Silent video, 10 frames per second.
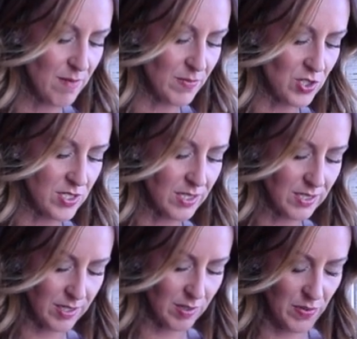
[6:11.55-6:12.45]
but just a
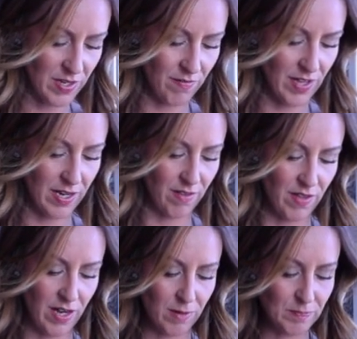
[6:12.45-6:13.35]
little bit of that in
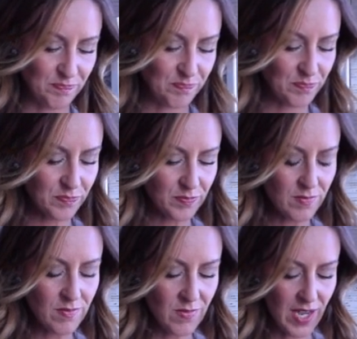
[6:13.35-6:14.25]
there.
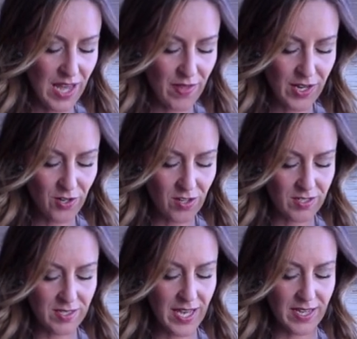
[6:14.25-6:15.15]
And then you're all
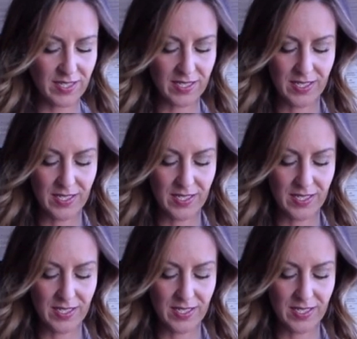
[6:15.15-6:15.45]
set.